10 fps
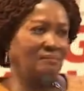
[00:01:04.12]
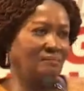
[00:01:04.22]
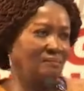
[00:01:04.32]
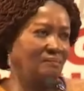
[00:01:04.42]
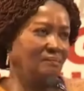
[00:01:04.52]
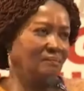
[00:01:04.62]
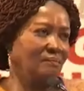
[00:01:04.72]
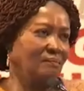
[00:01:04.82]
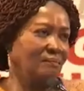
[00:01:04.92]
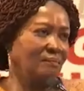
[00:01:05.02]

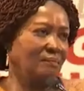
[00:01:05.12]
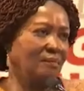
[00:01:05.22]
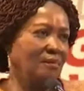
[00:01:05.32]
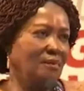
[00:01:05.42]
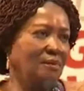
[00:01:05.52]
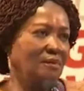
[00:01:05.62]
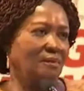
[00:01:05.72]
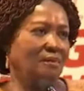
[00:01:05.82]
Nothing is said.